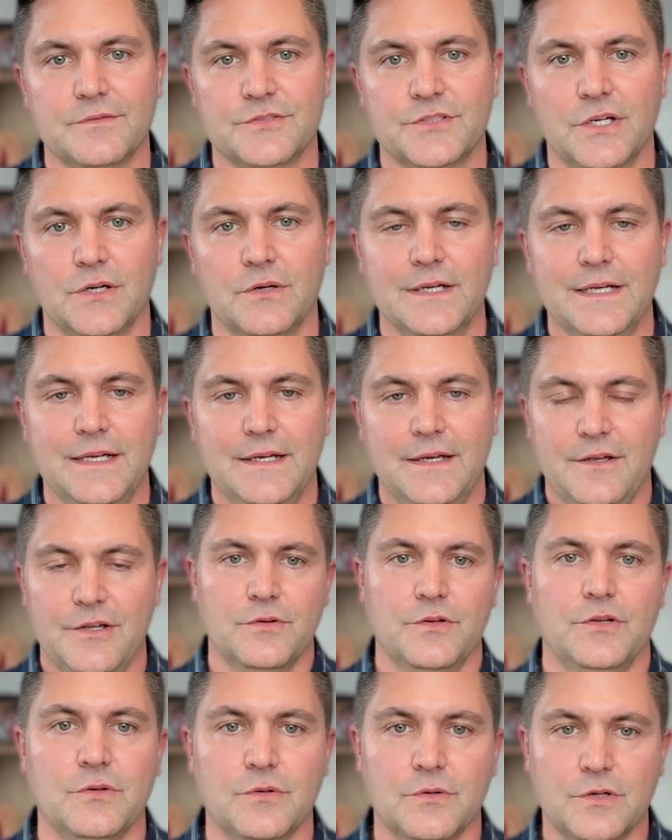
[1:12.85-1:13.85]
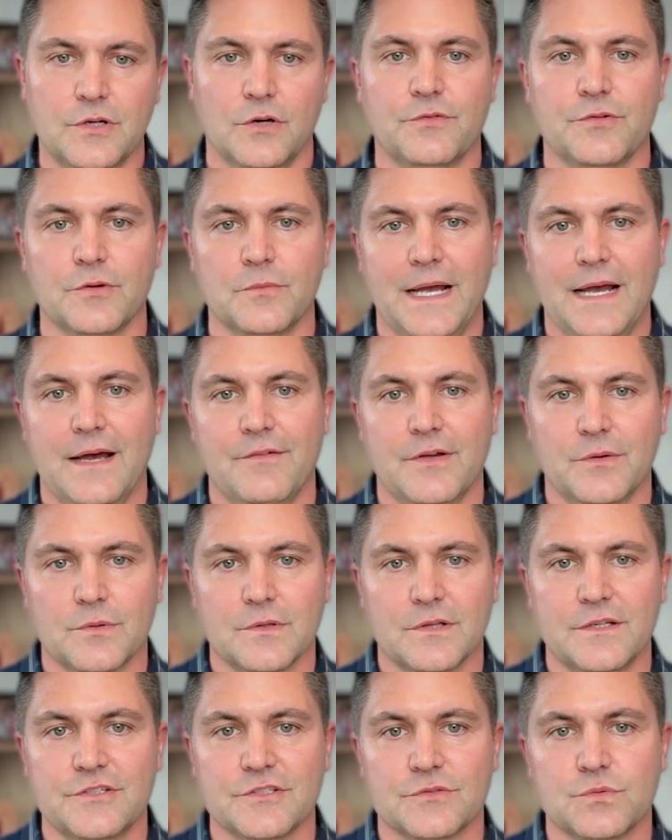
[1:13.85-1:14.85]
So you go from having
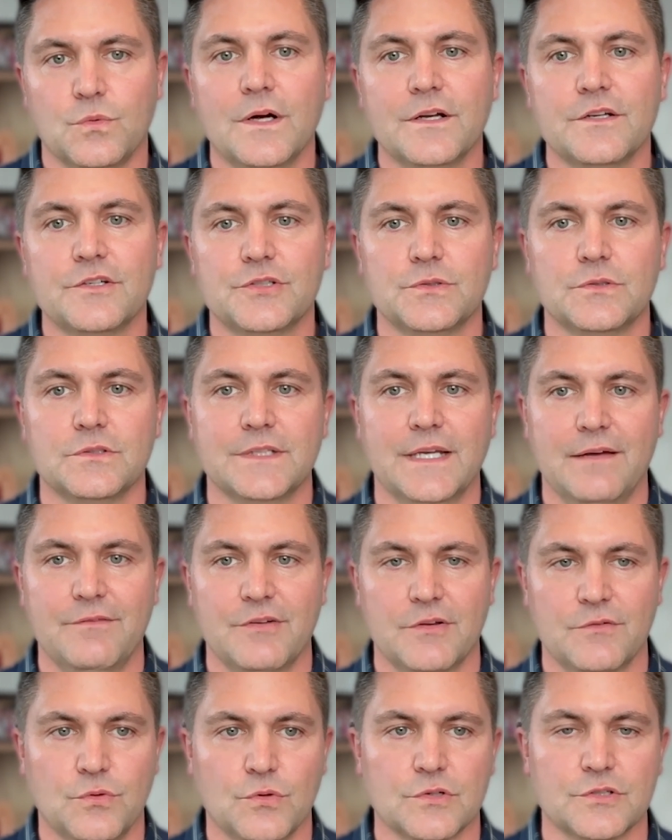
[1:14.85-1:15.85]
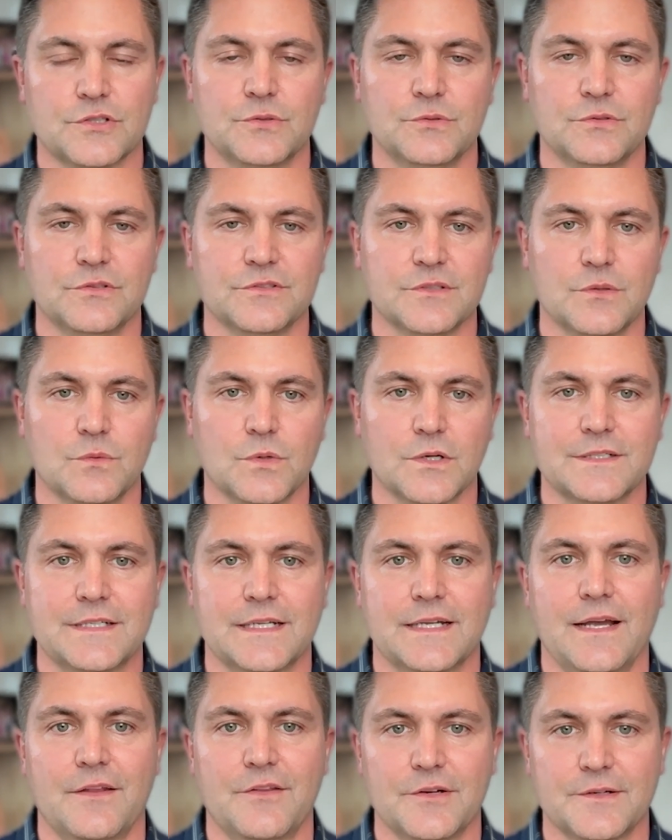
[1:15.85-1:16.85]
really just one tool to having 4 tools that work
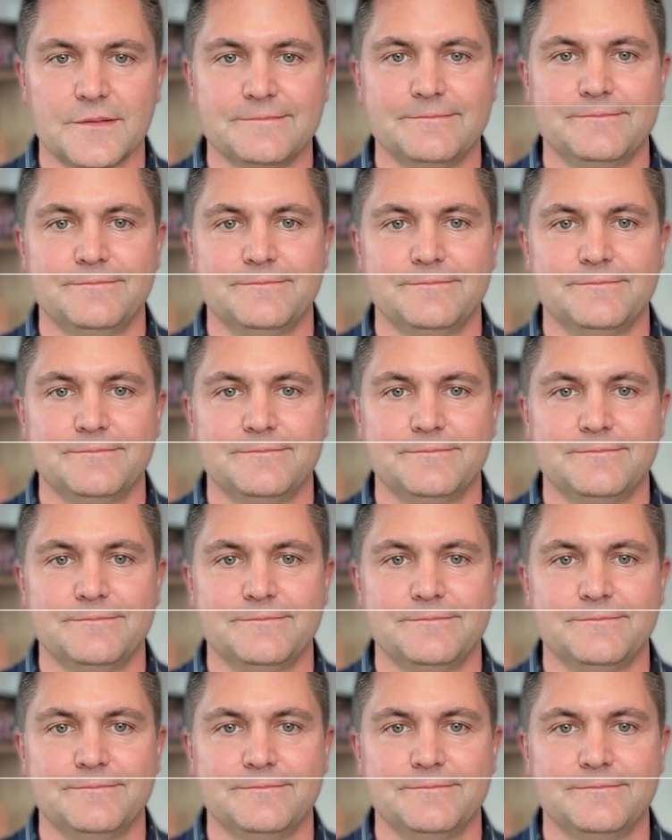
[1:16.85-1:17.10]
together.